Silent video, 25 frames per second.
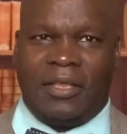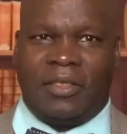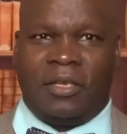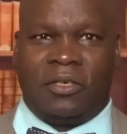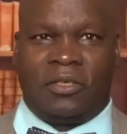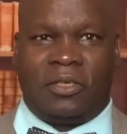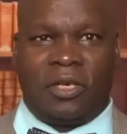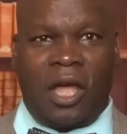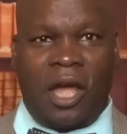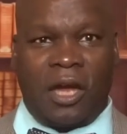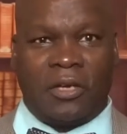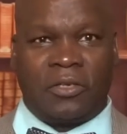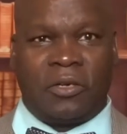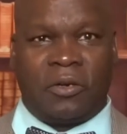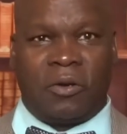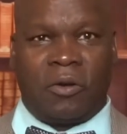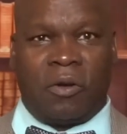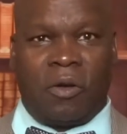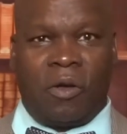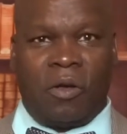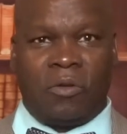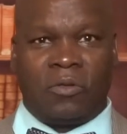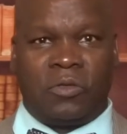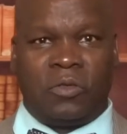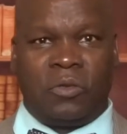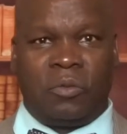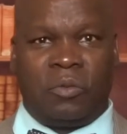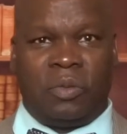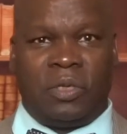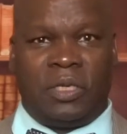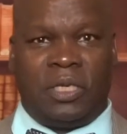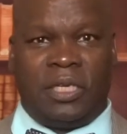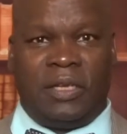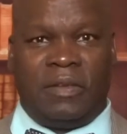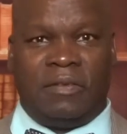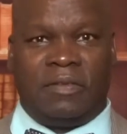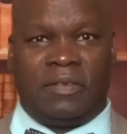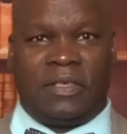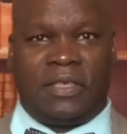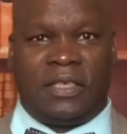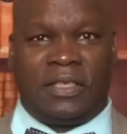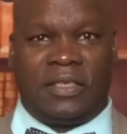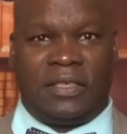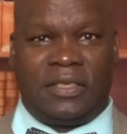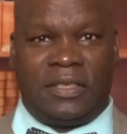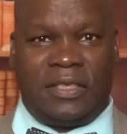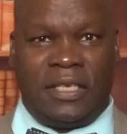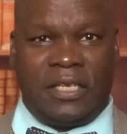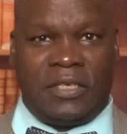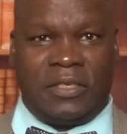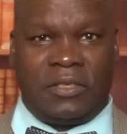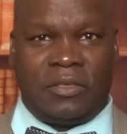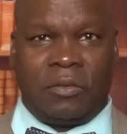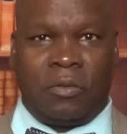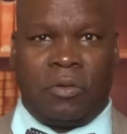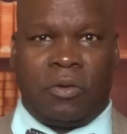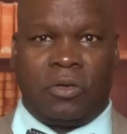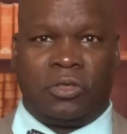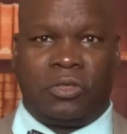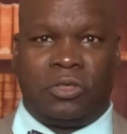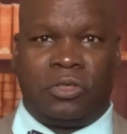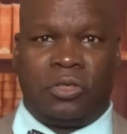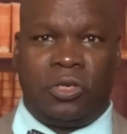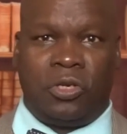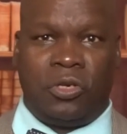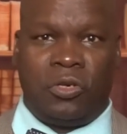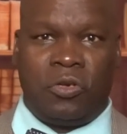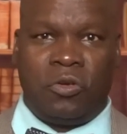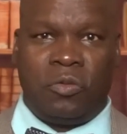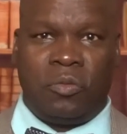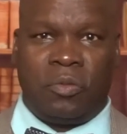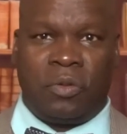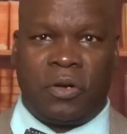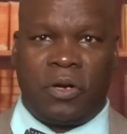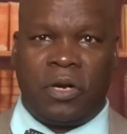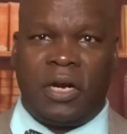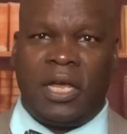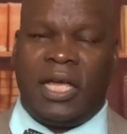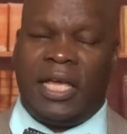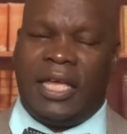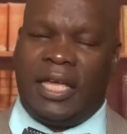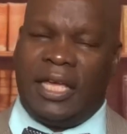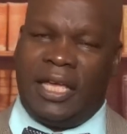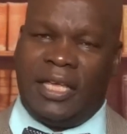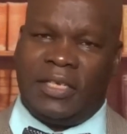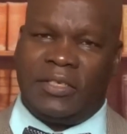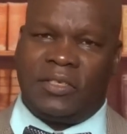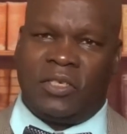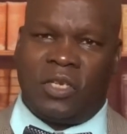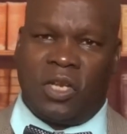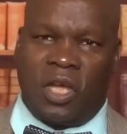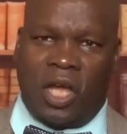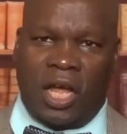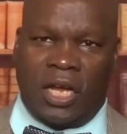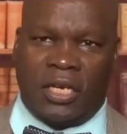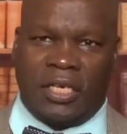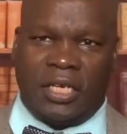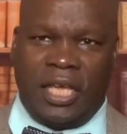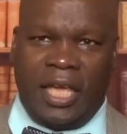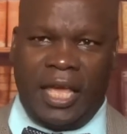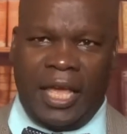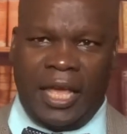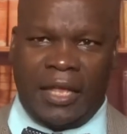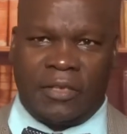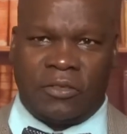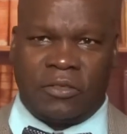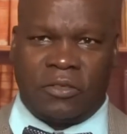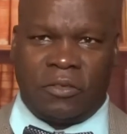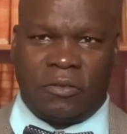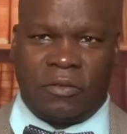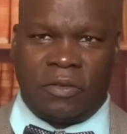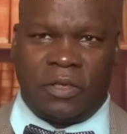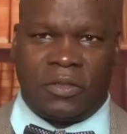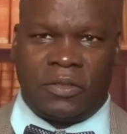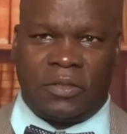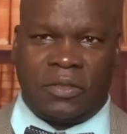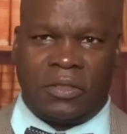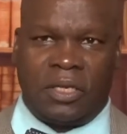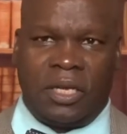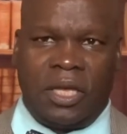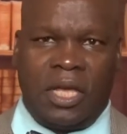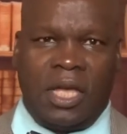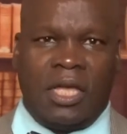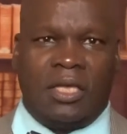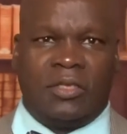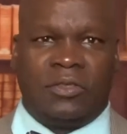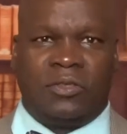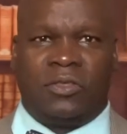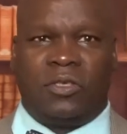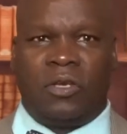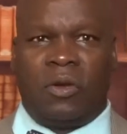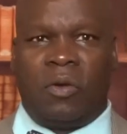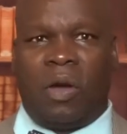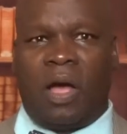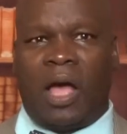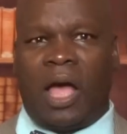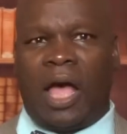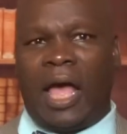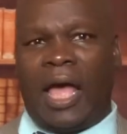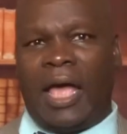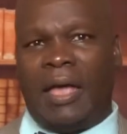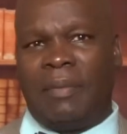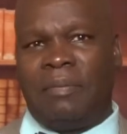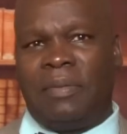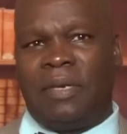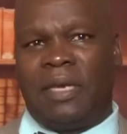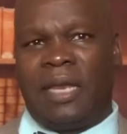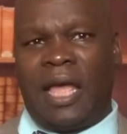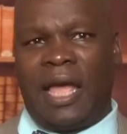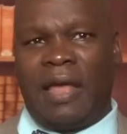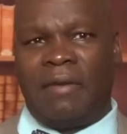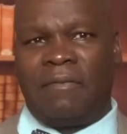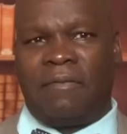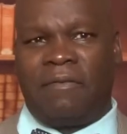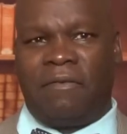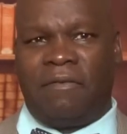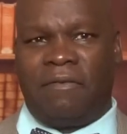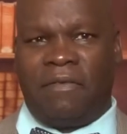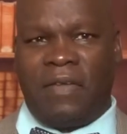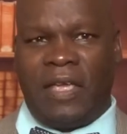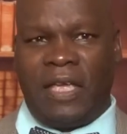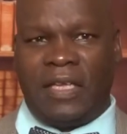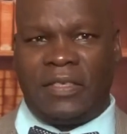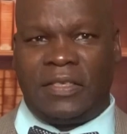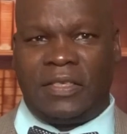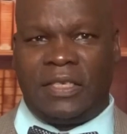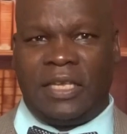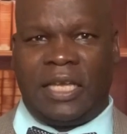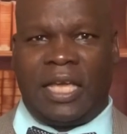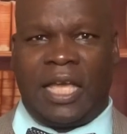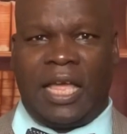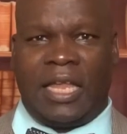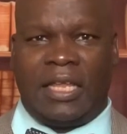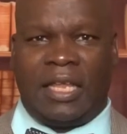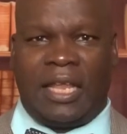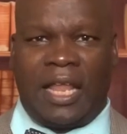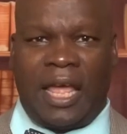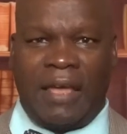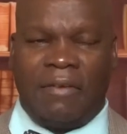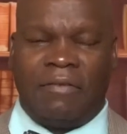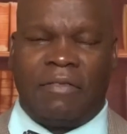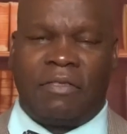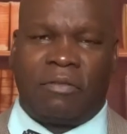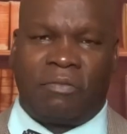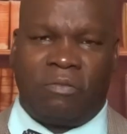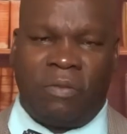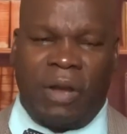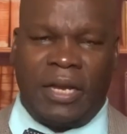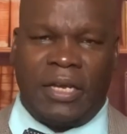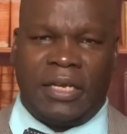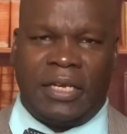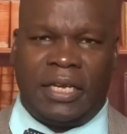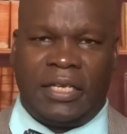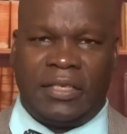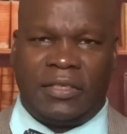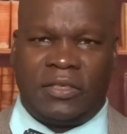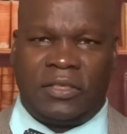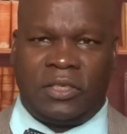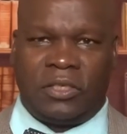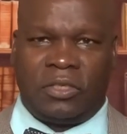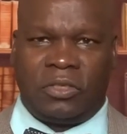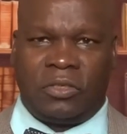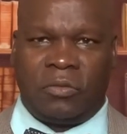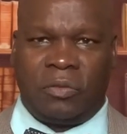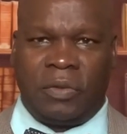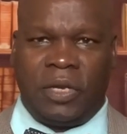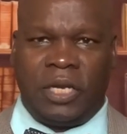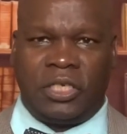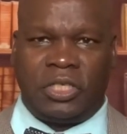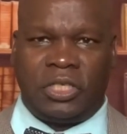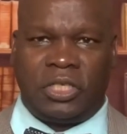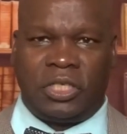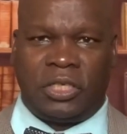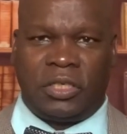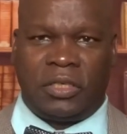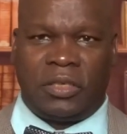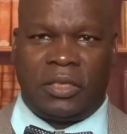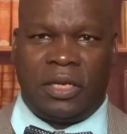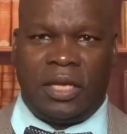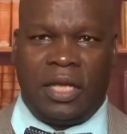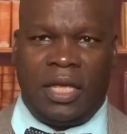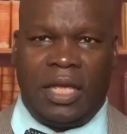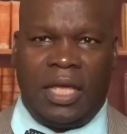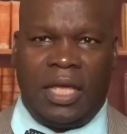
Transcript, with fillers: The doctor also believes the cyst or tumor is non cancerous, so I'm not facing a life threatening situation.